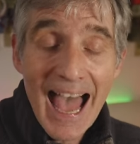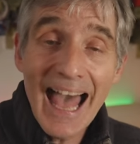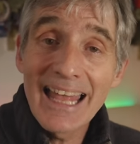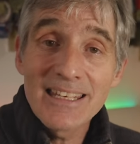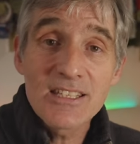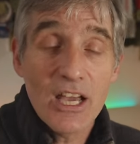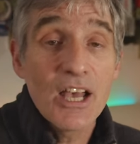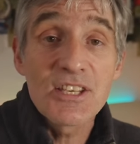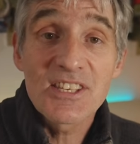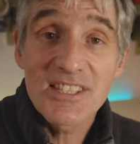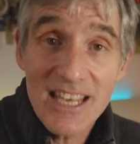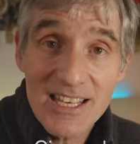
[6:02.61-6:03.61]
and a
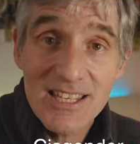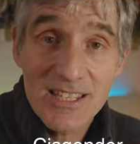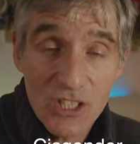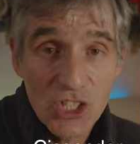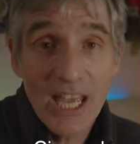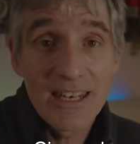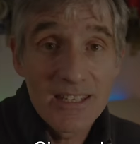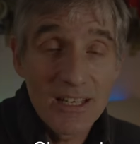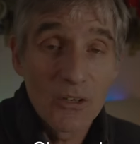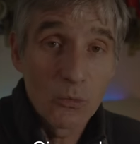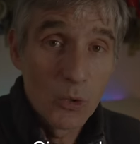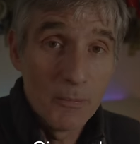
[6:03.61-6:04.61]

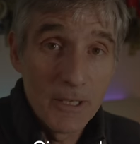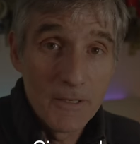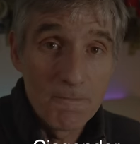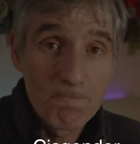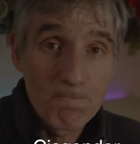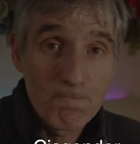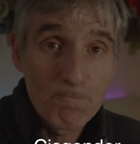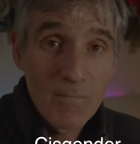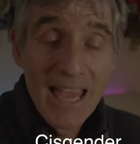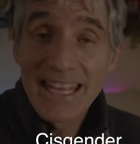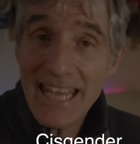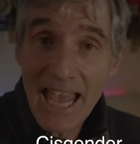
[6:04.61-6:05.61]
cisgender woman.
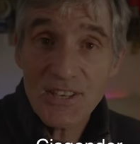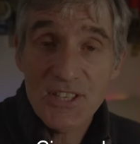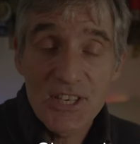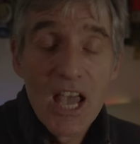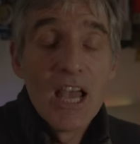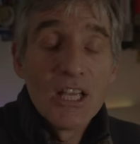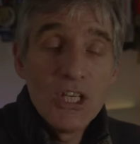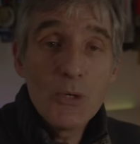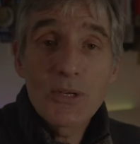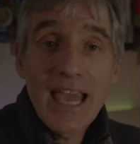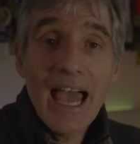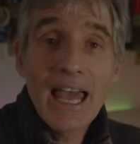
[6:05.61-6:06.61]
Yes,
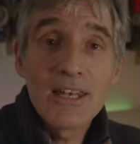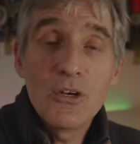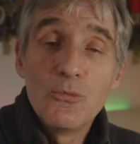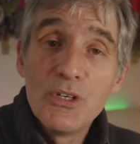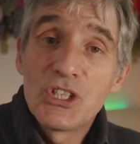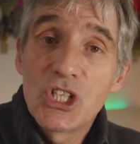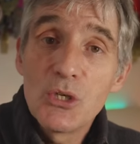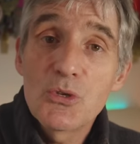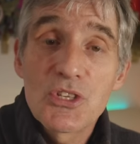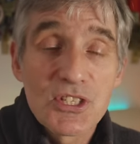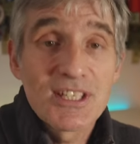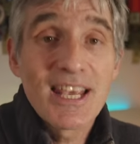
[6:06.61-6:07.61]
you can
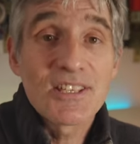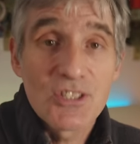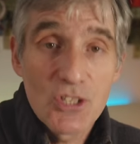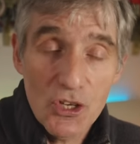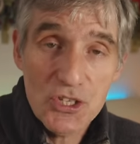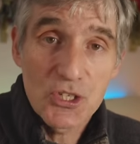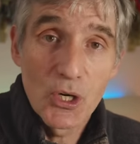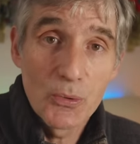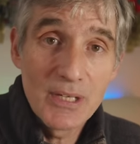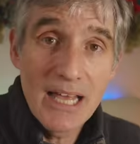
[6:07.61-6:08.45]
reduce testosterone